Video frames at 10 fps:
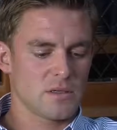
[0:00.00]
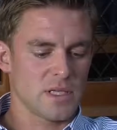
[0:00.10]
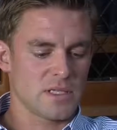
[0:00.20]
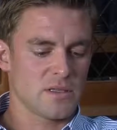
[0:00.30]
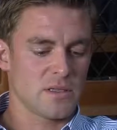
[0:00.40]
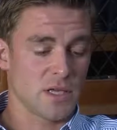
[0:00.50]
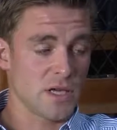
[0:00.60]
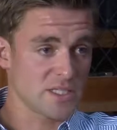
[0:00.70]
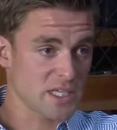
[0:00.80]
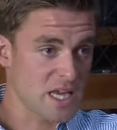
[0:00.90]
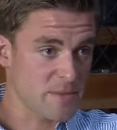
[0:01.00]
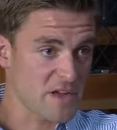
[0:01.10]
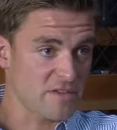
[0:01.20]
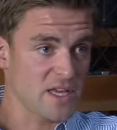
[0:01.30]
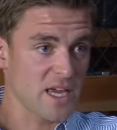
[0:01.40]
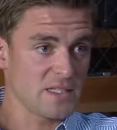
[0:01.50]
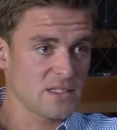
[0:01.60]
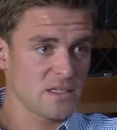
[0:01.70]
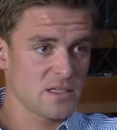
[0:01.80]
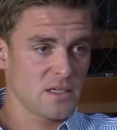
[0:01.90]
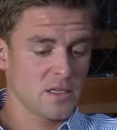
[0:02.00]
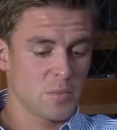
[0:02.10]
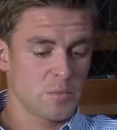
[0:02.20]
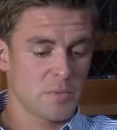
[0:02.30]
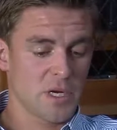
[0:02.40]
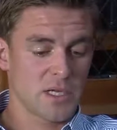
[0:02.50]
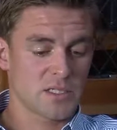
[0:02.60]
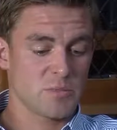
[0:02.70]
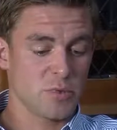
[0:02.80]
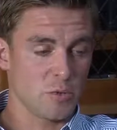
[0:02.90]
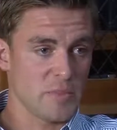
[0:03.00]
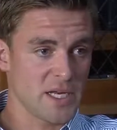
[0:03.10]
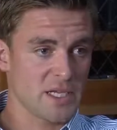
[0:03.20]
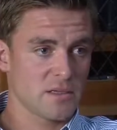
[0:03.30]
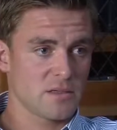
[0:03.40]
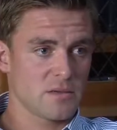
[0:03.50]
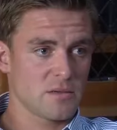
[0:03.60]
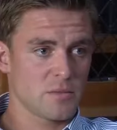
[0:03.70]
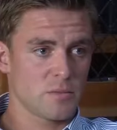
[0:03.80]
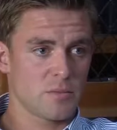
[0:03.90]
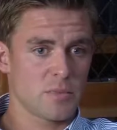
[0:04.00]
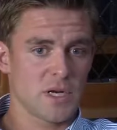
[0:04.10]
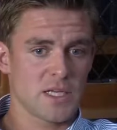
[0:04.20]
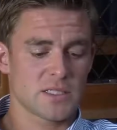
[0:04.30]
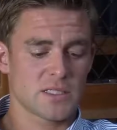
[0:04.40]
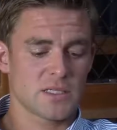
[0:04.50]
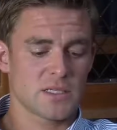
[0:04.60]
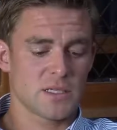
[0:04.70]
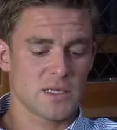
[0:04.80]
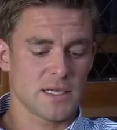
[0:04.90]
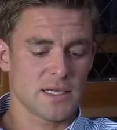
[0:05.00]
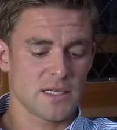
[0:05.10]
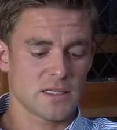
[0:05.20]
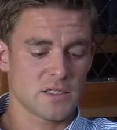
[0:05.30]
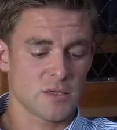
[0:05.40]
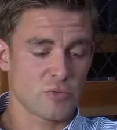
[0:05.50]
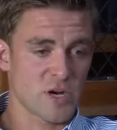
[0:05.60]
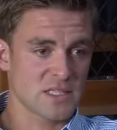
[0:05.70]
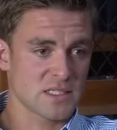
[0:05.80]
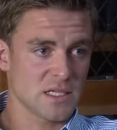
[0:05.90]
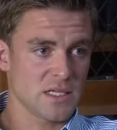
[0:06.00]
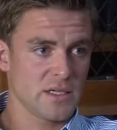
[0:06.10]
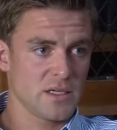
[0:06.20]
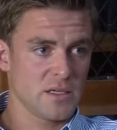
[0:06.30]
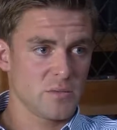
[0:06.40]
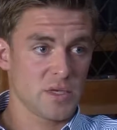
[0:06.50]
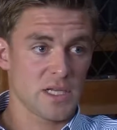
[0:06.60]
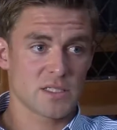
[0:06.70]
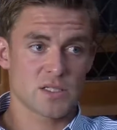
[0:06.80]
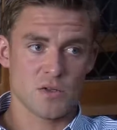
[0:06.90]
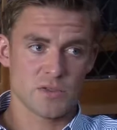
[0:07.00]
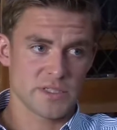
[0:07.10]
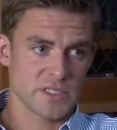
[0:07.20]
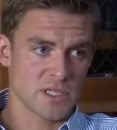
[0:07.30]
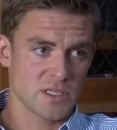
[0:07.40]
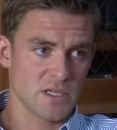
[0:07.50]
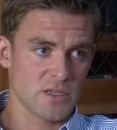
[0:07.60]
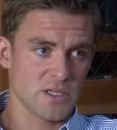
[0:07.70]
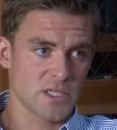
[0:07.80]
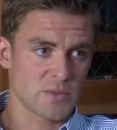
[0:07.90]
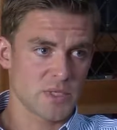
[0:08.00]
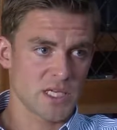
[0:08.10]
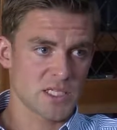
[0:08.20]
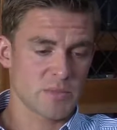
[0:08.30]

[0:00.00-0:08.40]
the guys that came out of the 8, plus Paul Bennett, plus Tom Ransley, plus Constantine Loulis when he gets